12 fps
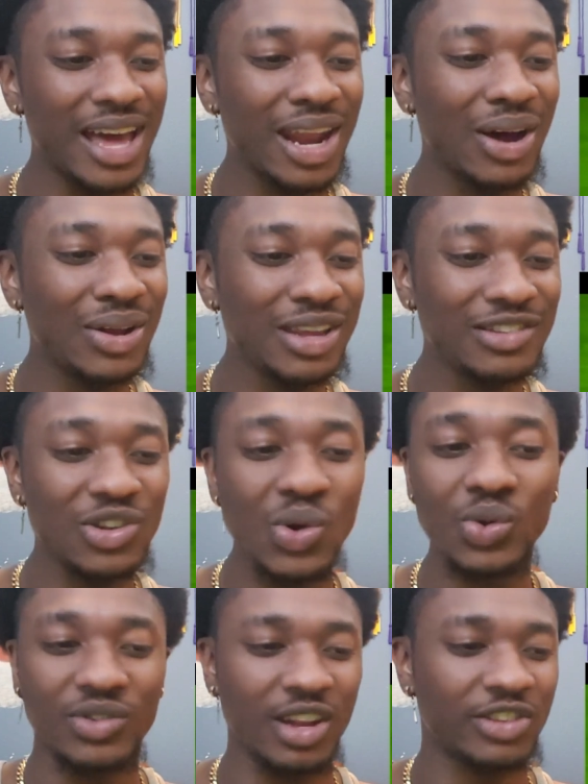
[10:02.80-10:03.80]
Got all these
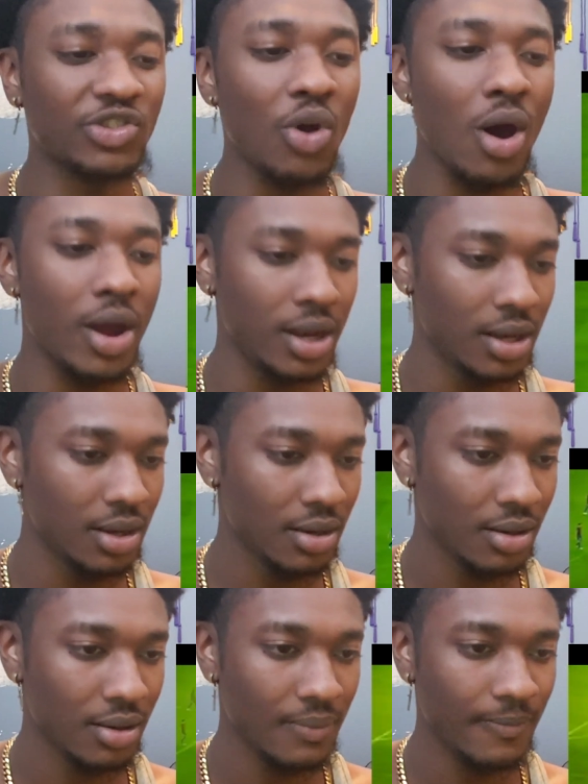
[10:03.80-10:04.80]
dudes distraught.
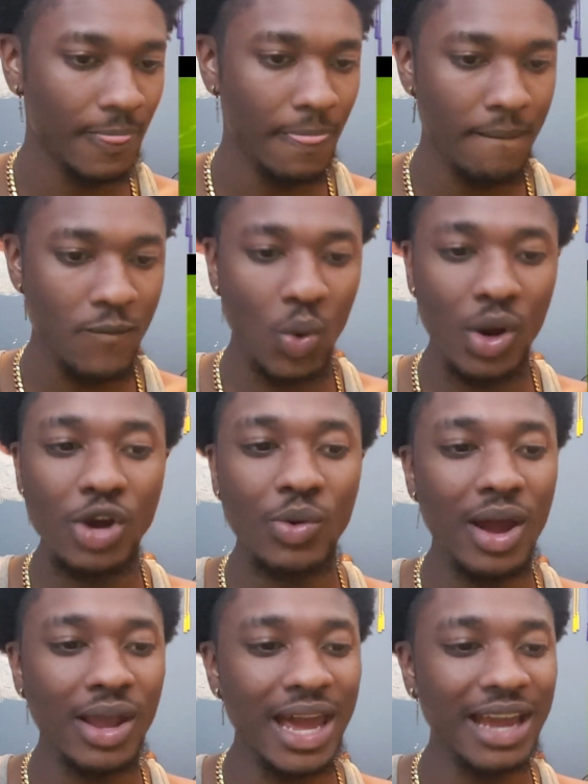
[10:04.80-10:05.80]
Running
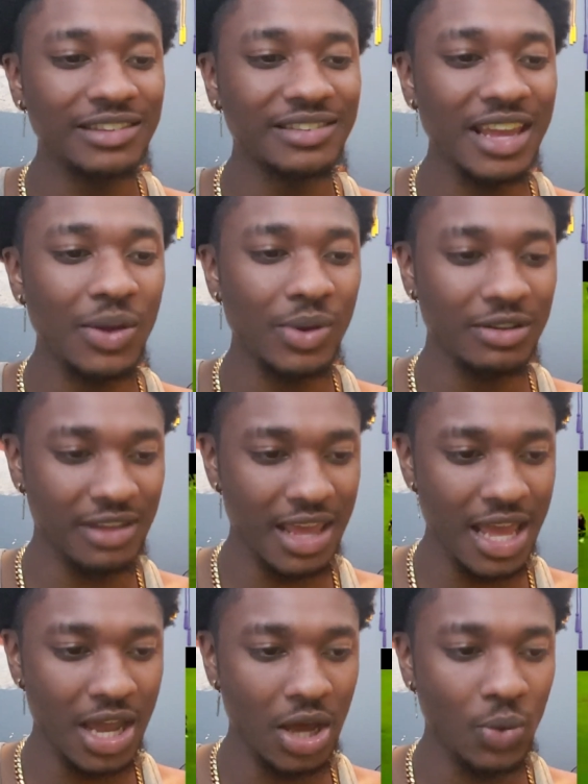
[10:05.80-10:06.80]
around like a chicken with his
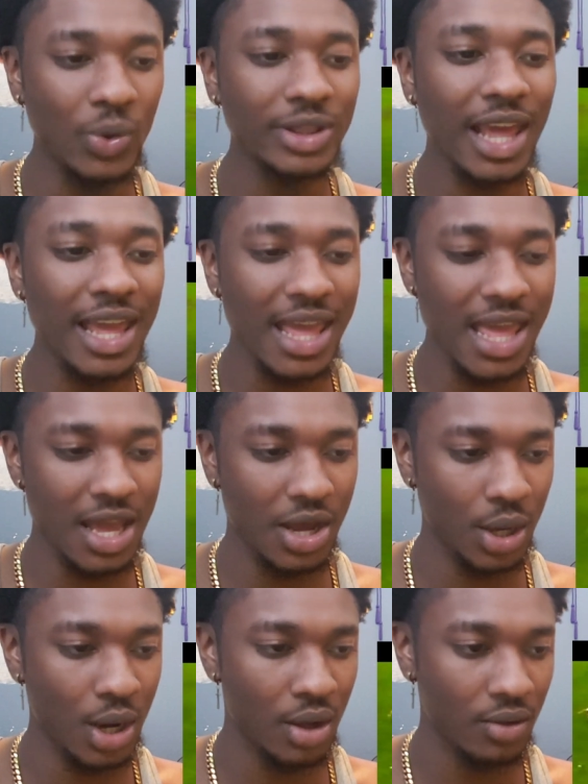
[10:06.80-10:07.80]
head cut, with their head
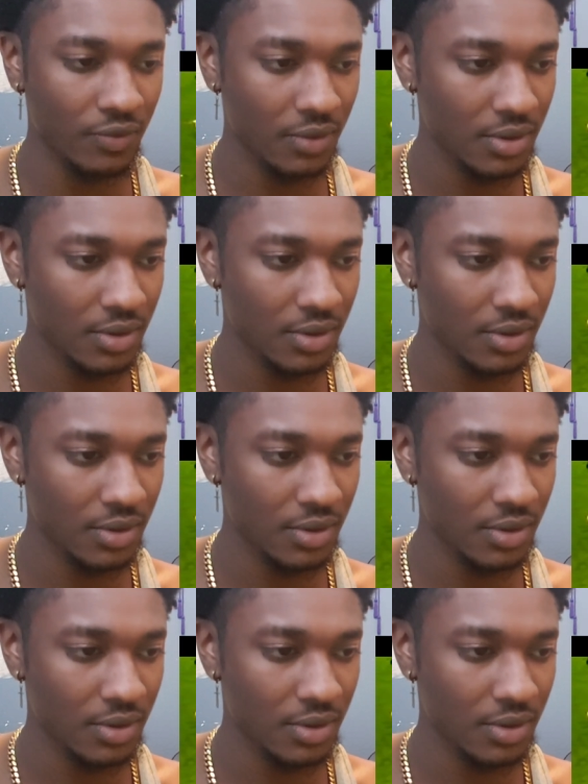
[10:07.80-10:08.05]
cut off.